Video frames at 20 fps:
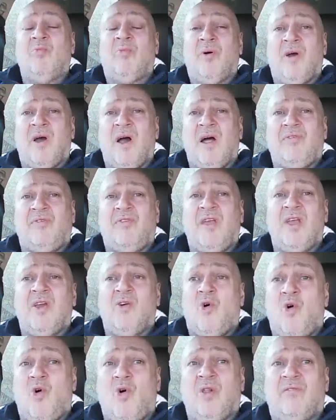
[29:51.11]
but I think
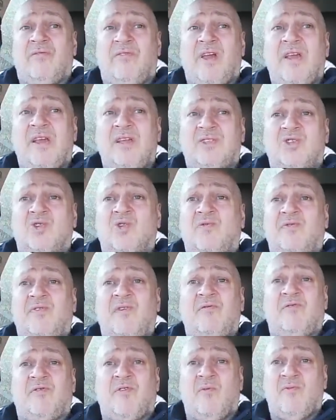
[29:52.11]
all of it is
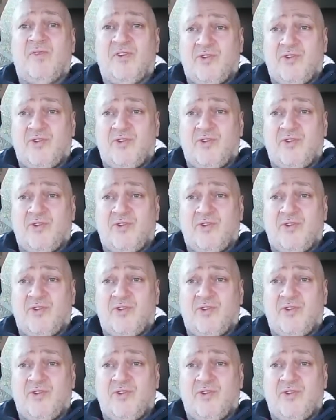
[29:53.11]
suffering from